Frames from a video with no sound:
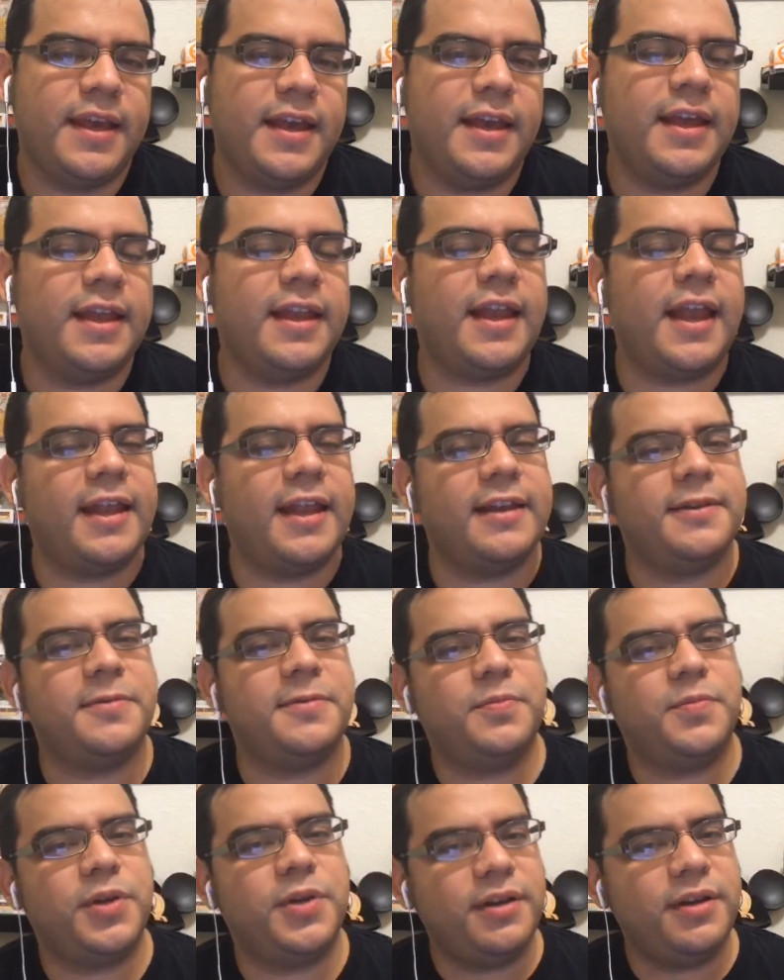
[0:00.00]

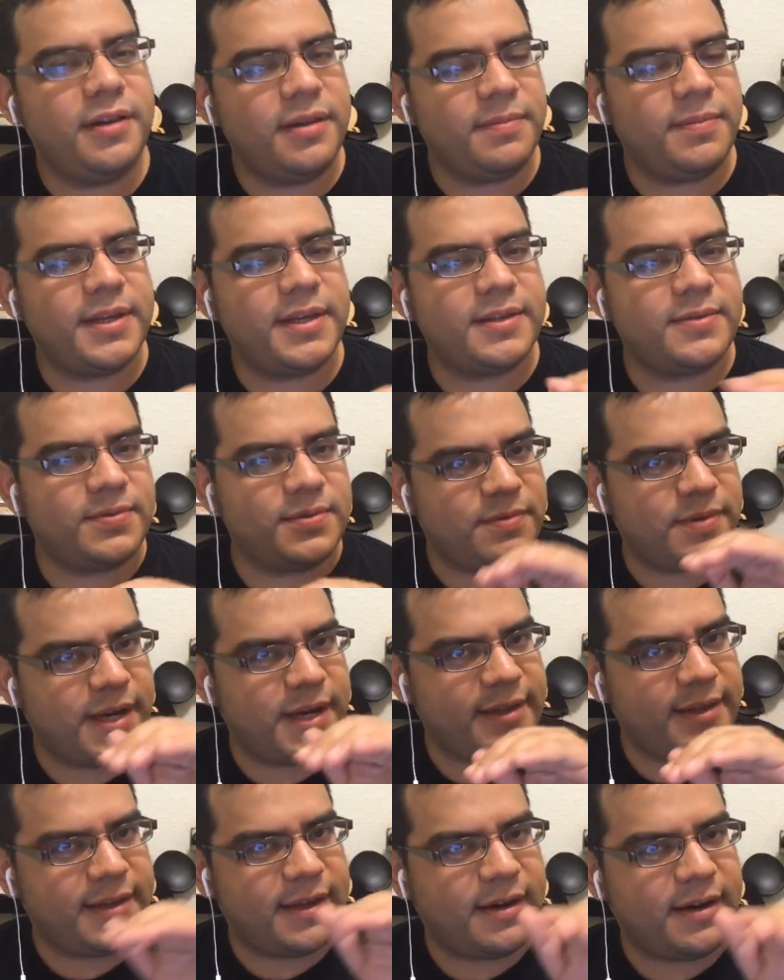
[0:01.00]
and Beauty and the Beast was
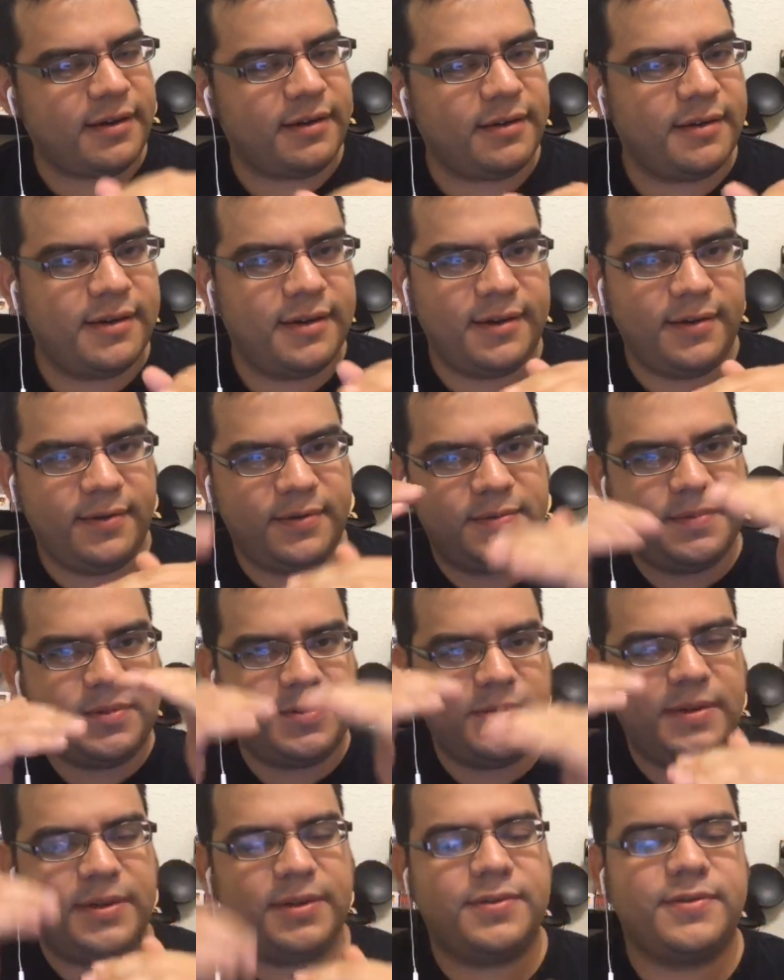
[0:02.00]
right there. It was
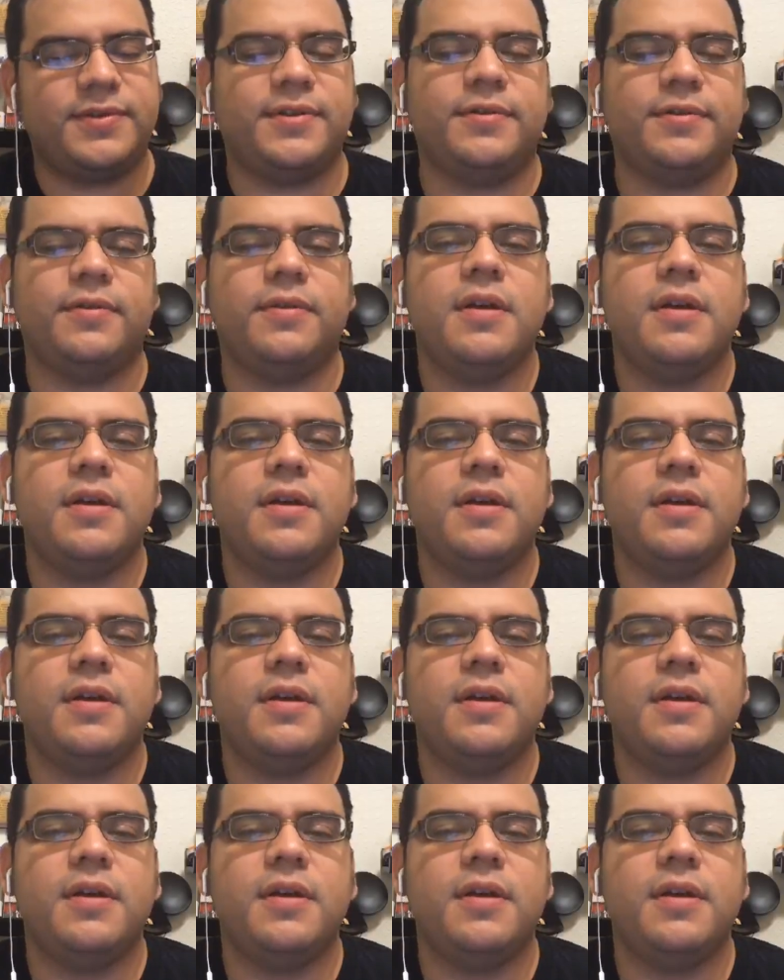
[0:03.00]
between those two,